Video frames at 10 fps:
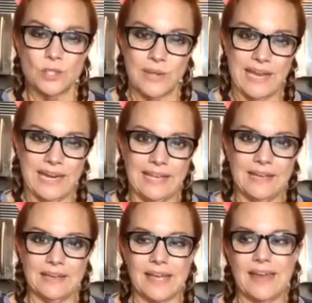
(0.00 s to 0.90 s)

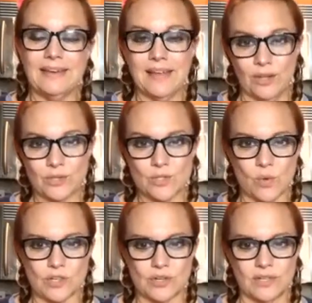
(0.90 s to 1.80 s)
Zucchini and yellow
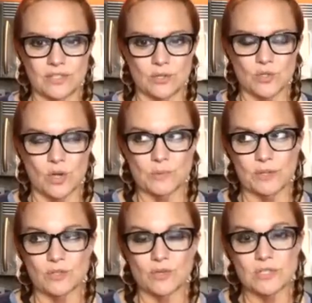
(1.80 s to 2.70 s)
squash are considered
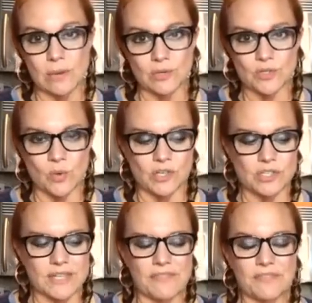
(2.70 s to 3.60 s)
squash, but those are summer
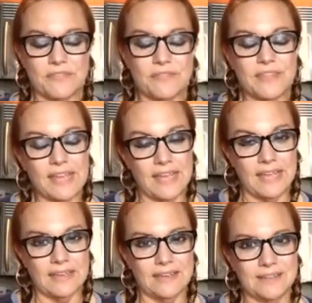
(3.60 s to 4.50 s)
squashes. I
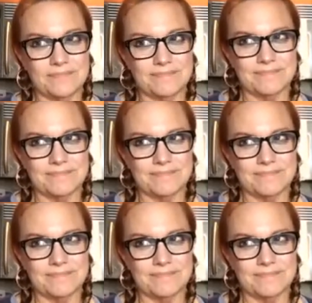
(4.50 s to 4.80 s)
think,